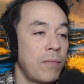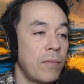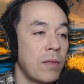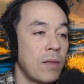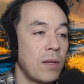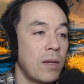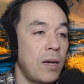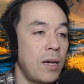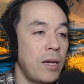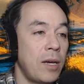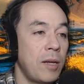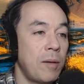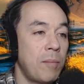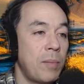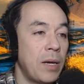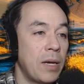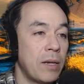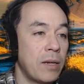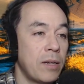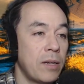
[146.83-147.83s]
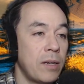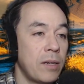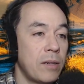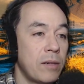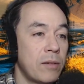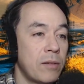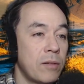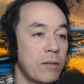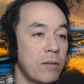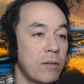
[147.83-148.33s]
I ate
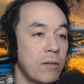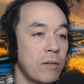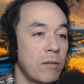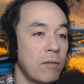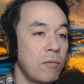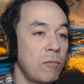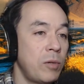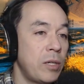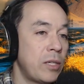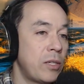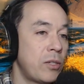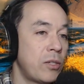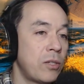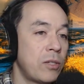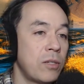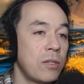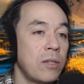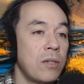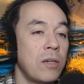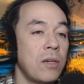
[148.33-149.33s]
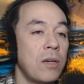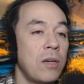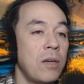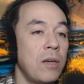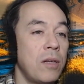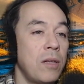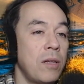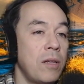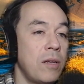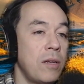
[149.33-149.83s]
pancakes, which
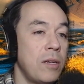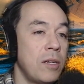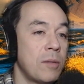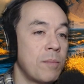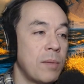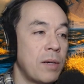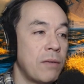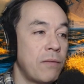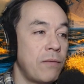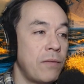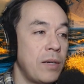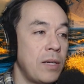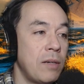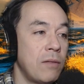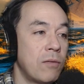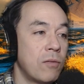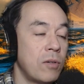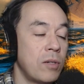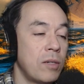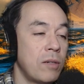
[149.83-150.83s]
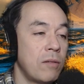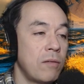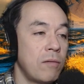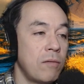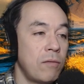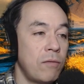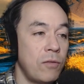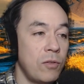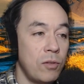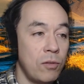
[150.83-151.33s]
is my favorite
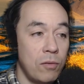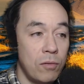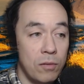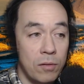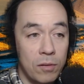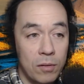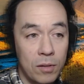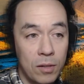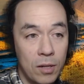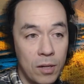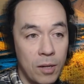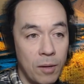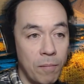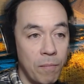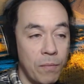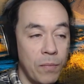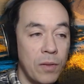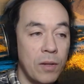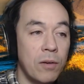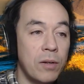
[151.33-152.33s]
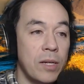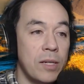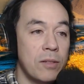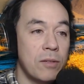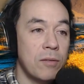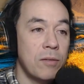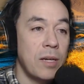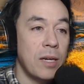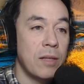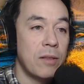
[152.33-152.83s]
food. Okay,
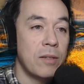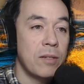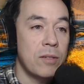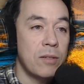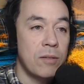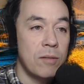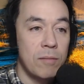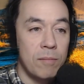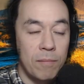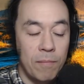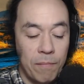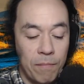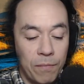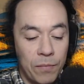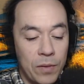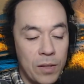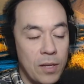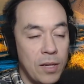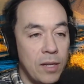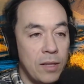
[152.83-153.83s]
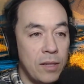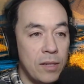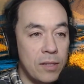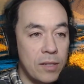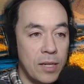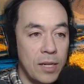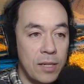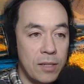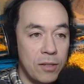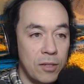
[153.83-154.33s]
so in this
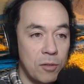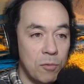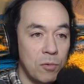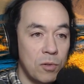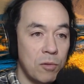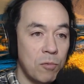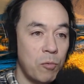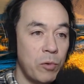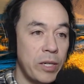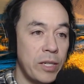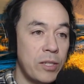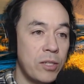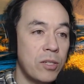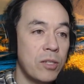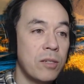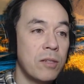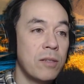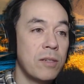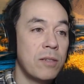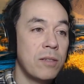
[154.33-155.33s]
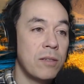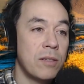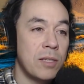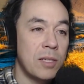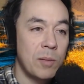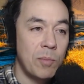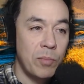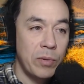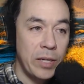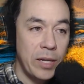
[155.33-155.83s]
case, this word which, this is
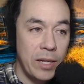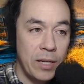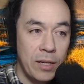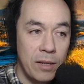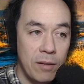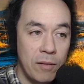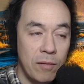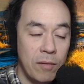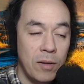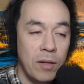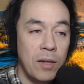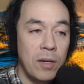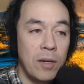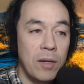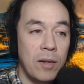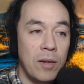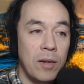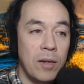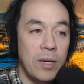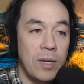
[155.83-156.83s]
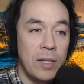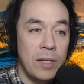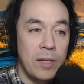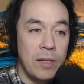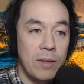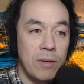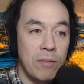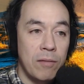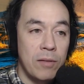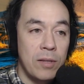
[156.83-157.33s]
explaining
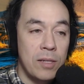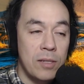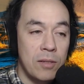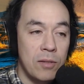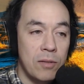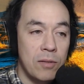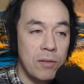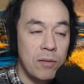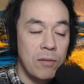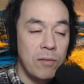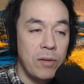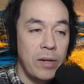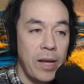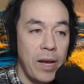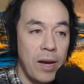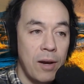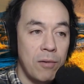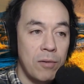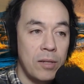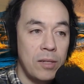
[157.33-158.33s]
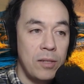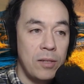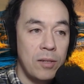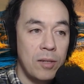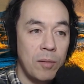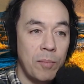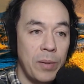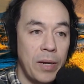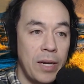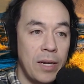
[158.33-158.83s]
this noun
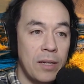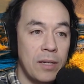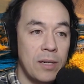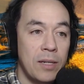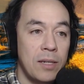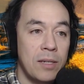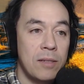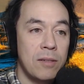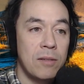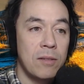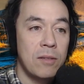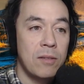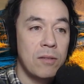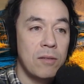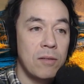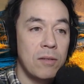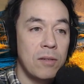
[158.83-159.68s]
here, pancakes. It's,